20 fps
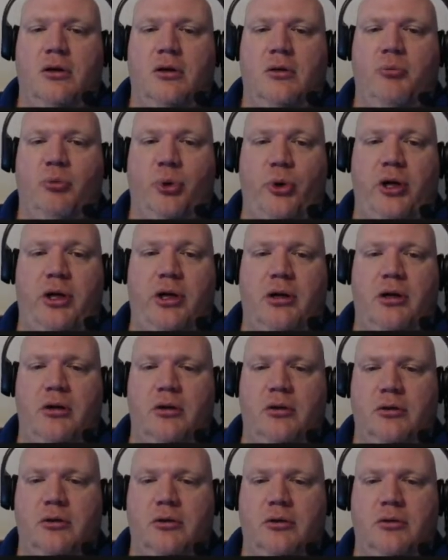brick.
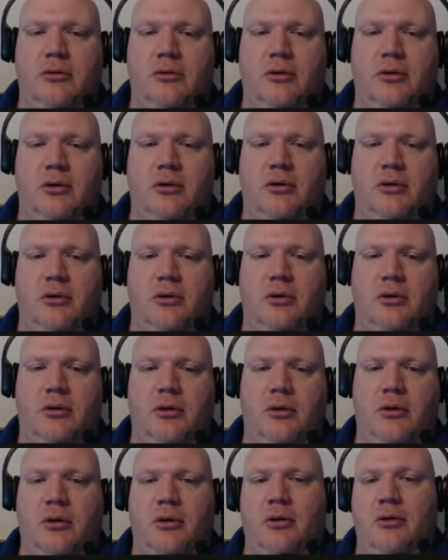
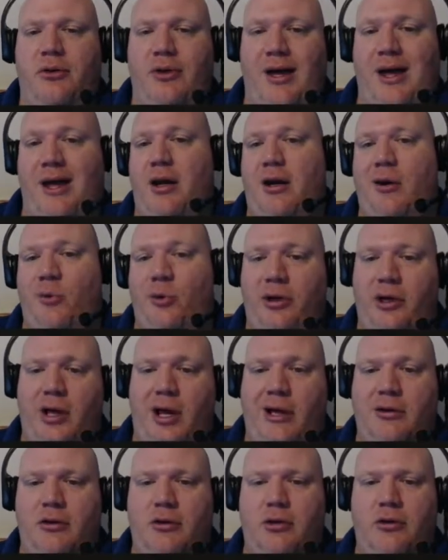That, and I really
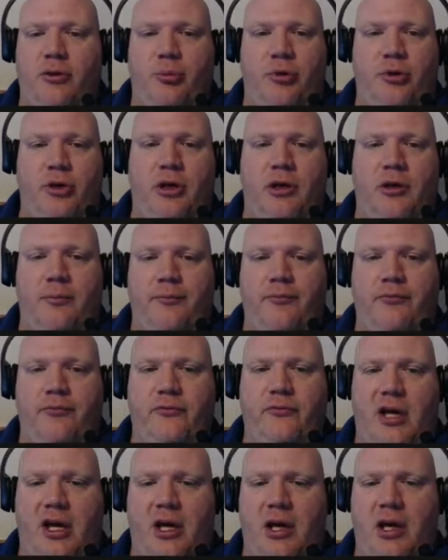like the look of the brick.
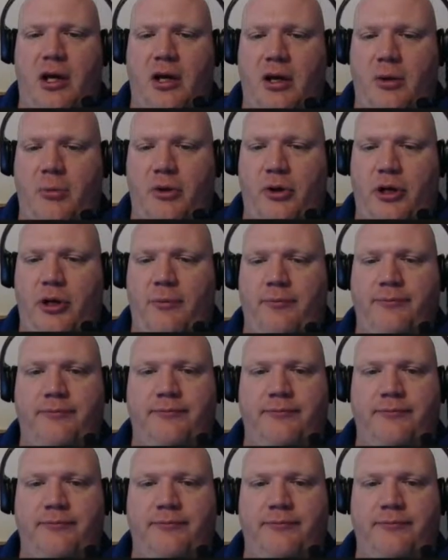Hey, not bread.